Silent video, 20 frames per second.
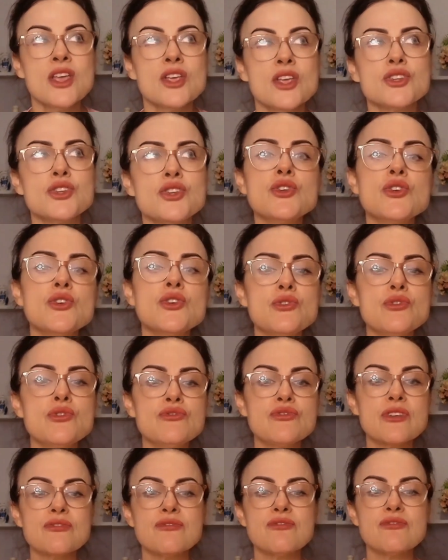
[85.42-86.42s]

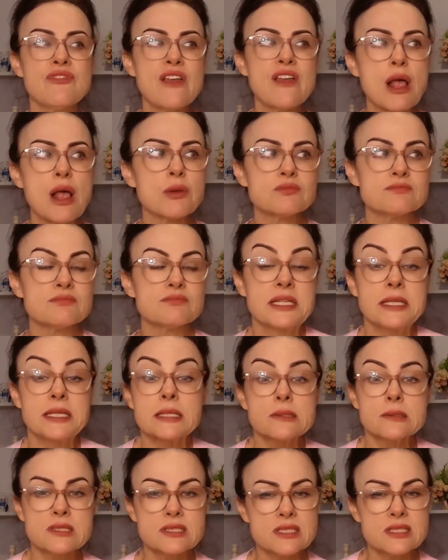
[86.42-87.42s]
you've felt
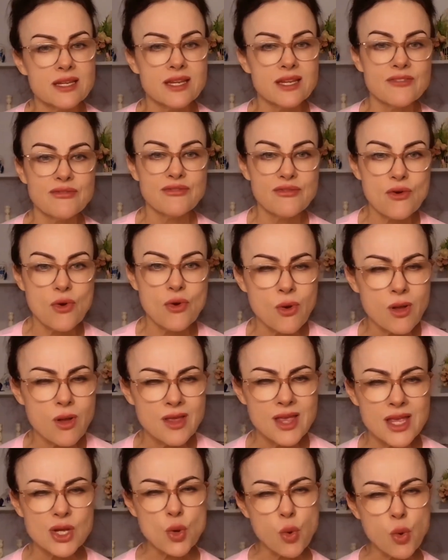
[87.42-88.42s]
guilty for
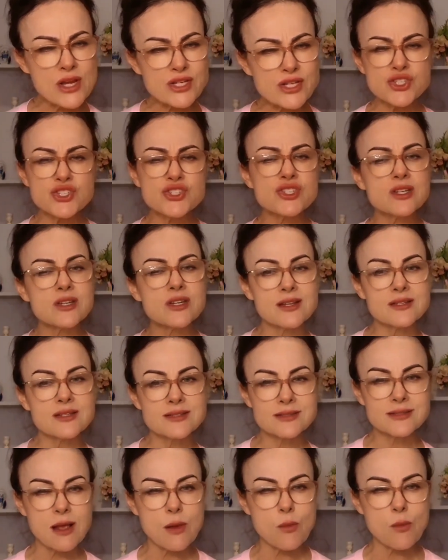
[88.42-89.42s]
questioning
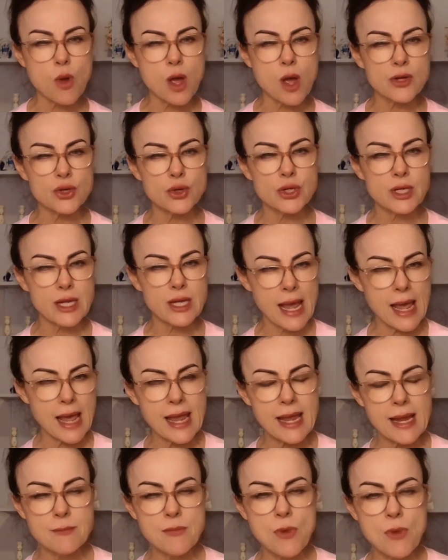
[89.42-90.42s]
someone who
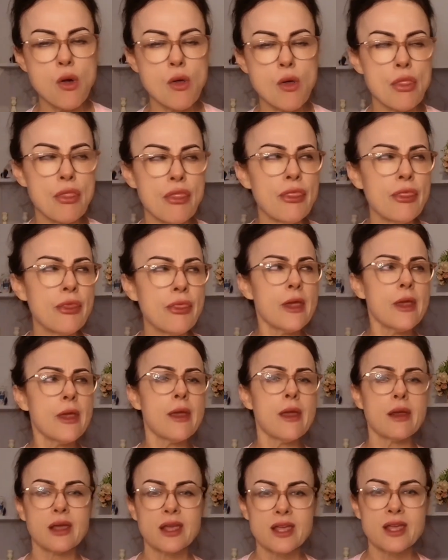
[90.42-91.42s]
came on
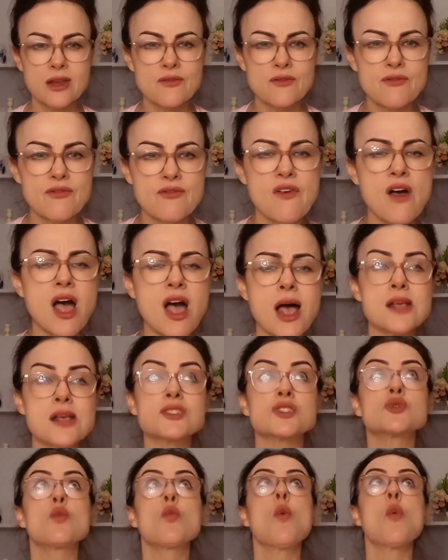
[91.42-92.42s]
thick and
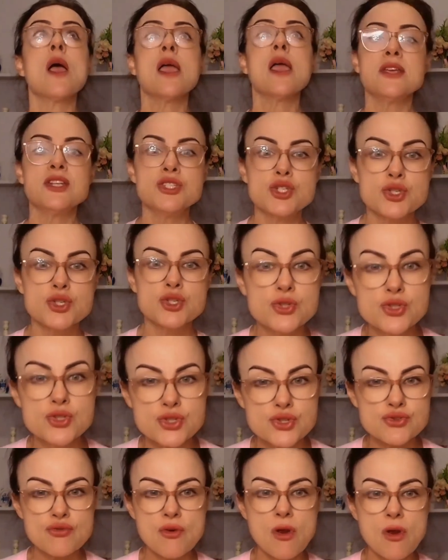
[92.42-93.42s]
fast, way too
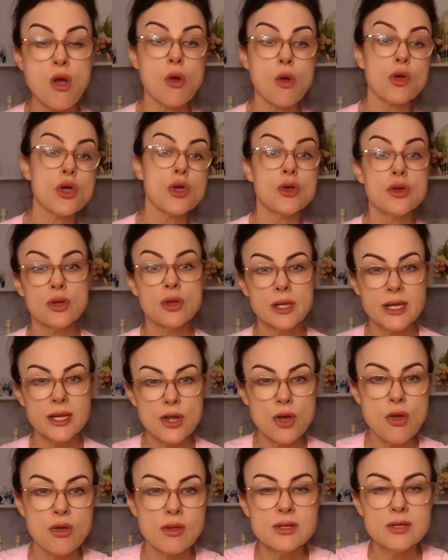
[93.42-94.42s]
strong early
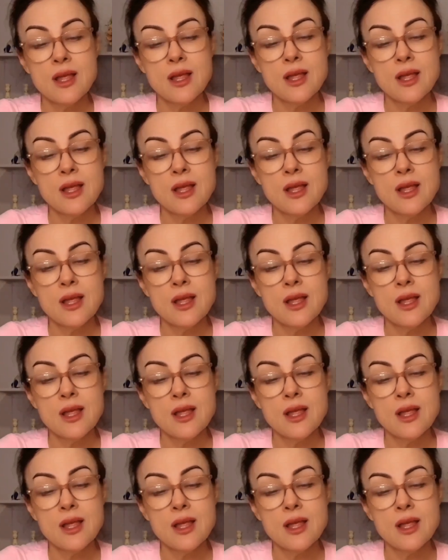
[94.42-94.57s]
on,